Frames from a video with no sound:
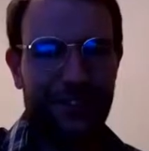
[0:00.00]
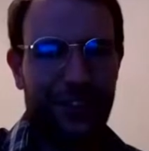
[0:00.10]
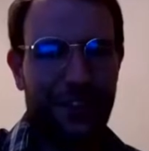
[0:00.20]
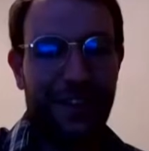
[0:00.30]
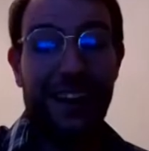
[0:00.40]

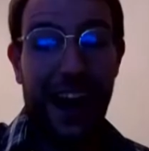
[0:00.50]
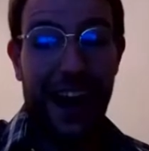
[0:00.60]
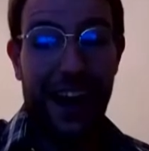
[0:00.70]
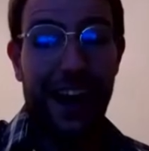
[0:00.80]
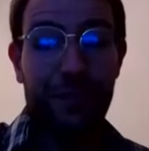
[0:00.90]
Yeah.
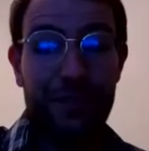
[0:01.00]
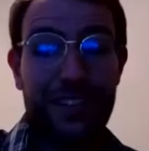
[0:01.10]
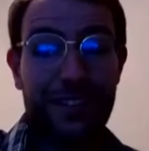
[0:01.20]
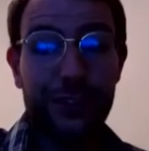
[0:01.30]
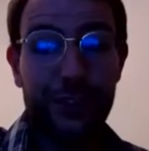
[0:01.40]
I'm
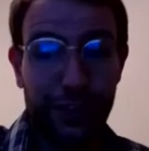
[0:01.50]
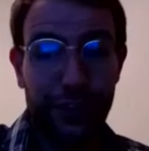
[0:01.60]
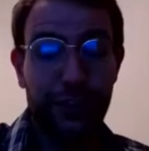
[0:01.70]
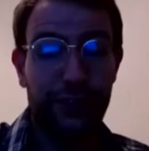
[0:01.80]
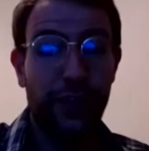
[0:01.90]
still going
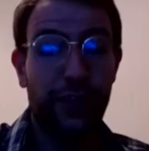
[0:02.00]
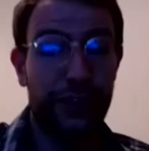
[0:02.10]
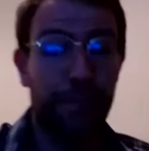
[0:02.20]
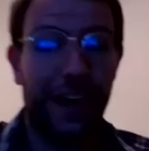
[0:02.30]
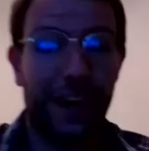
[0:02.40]
to defer
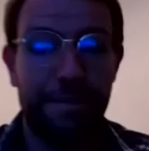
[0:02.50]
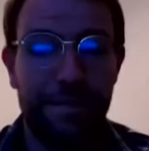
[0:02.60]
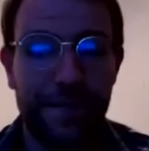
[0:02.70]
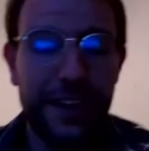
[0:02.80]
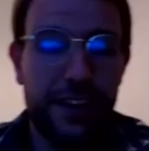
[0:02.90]
to Pi.
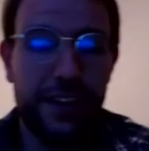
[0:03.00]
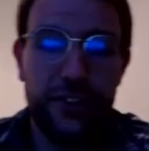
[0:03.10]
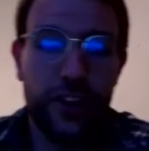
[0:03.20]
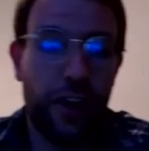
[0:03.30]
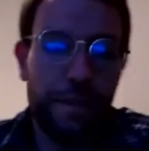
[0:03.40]

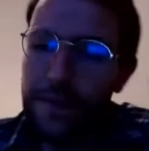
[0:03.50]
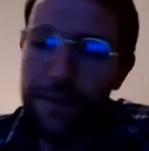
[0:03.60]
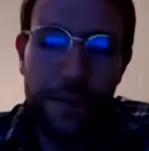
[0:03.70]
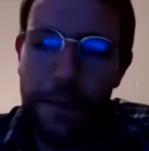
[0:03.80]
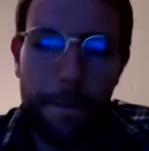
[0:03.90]
So
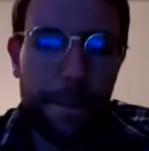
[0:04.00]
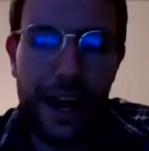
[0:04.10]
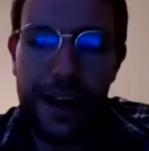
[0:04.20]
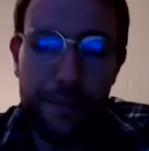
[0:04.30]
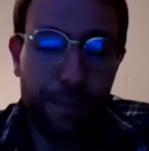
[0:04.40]

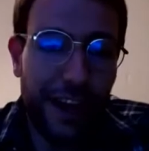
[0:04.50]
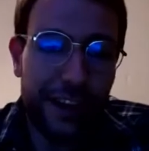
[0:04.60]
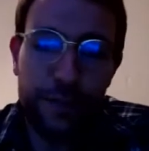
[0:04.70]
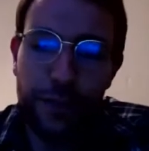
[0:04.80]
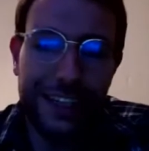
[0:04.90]
Pi
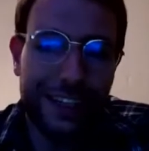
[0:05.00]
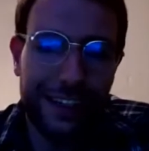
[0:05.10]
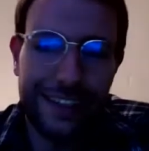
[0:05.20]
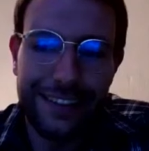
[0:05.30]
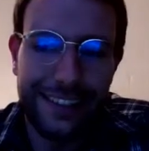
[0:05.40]
is pretty
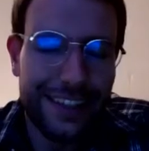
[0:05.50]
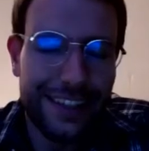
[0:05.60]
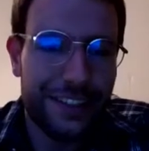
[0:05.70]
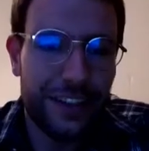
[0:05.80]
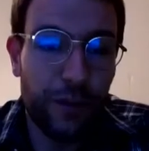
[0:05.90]
clear.
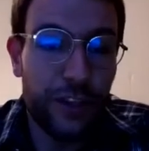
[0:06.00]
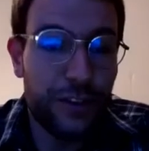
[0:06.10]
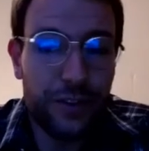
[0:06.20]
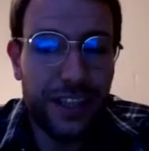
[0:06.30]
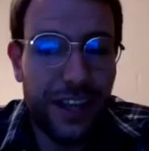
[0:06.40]
Someone's
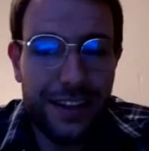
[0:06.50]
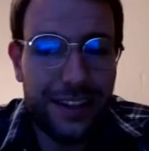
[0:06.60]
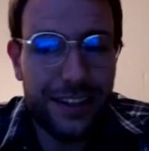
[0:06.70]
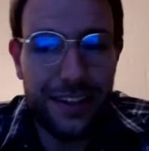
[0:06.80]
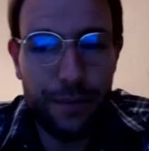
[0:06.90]
using that
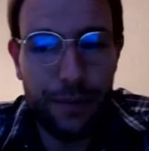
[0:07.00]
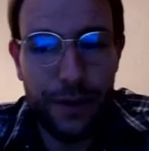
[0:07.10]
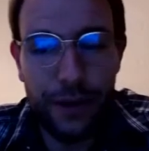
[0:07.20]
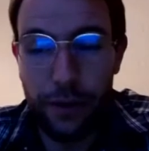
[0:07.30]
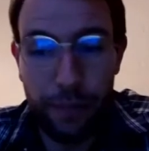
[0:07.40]
as a
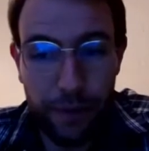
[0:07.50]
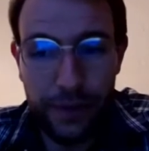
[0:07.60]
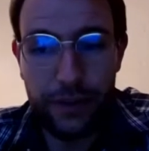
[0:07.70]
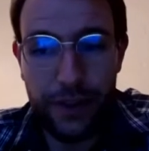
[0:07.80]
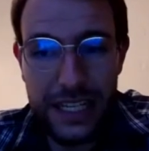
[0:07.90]
temporary or a
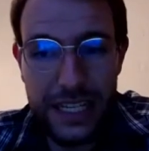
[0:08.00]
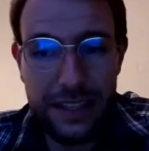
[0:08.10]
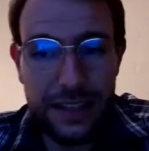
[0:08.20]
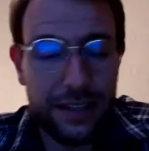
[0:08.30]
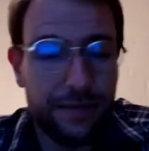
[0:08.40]
permanent
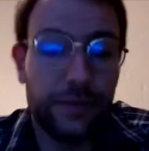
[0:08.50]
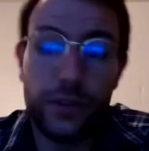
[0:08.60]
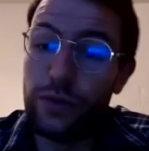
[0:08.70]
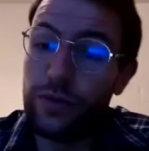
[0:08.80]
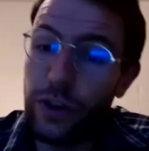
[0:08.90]
residence,
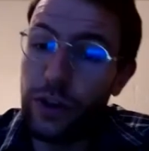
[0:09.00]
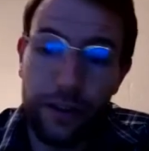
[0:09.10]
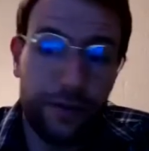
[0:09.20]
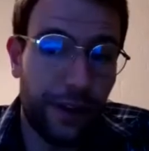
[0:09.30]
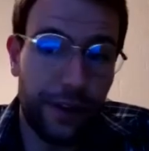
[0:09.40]
you've got
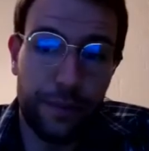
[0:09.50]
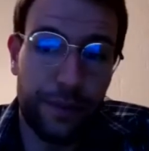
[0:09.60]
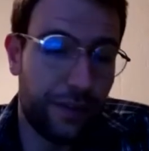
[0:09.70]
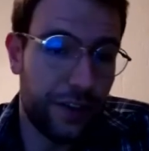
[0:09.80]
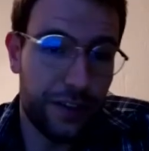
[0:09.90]
to follow the
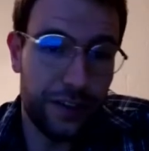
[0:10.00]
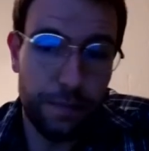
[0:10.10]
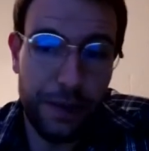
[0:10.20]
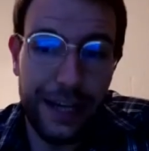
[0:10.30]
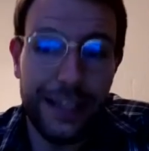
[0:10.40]
provisions
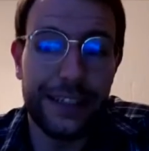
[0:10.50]
of Pi.